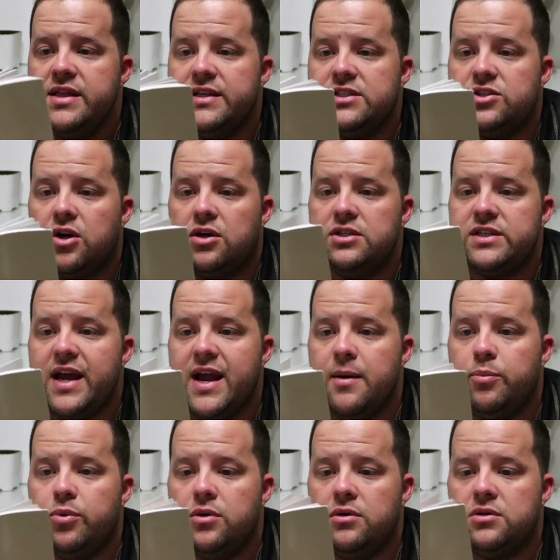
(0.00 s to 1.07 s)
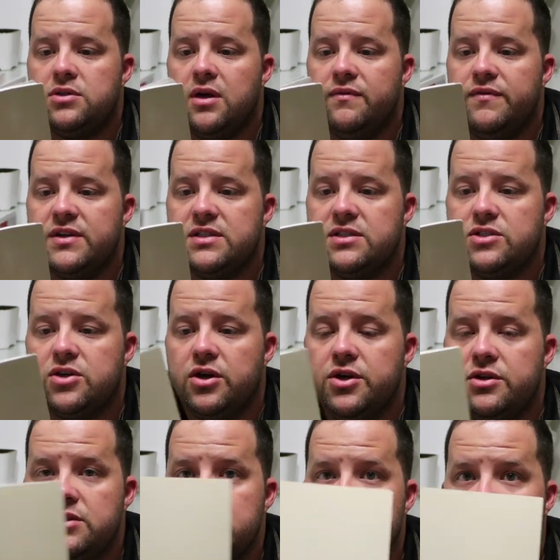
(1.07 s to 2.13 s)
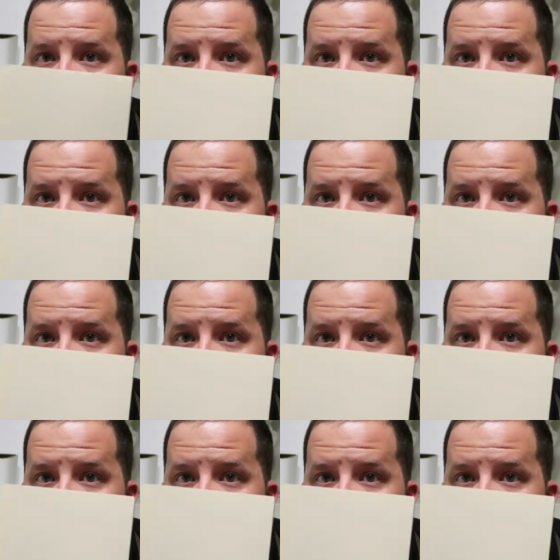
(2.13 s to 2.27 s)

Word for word: This starts April, so I'm fixing to start using